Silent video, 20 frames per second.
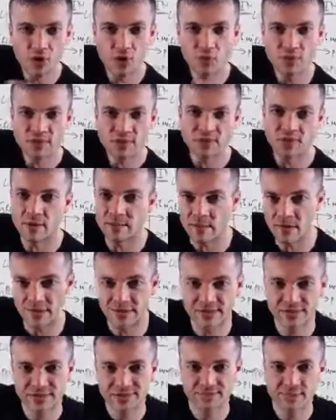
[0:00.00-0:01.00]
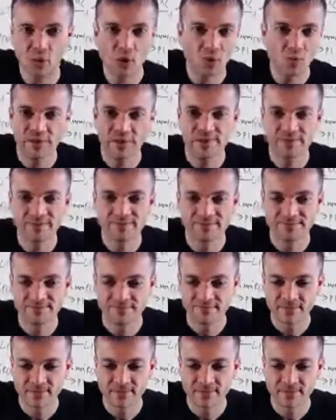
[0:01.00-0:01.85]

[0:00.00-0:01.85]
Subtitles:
always dominates, always,